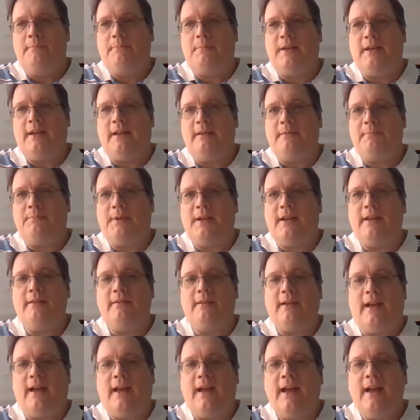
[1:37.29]
but
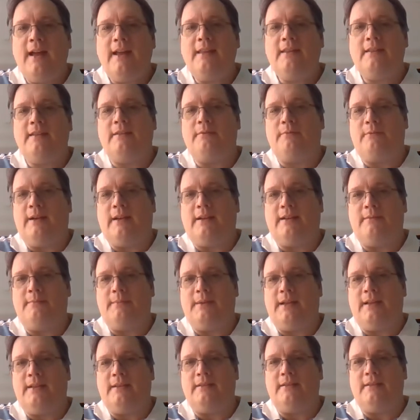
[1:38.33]
I highly
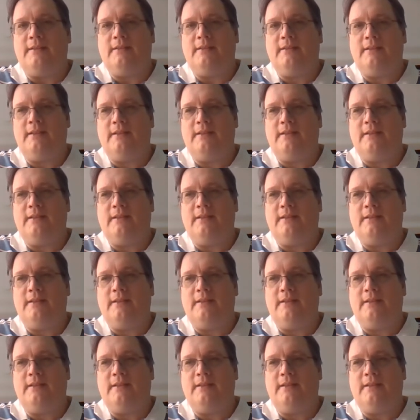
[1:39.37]
recommend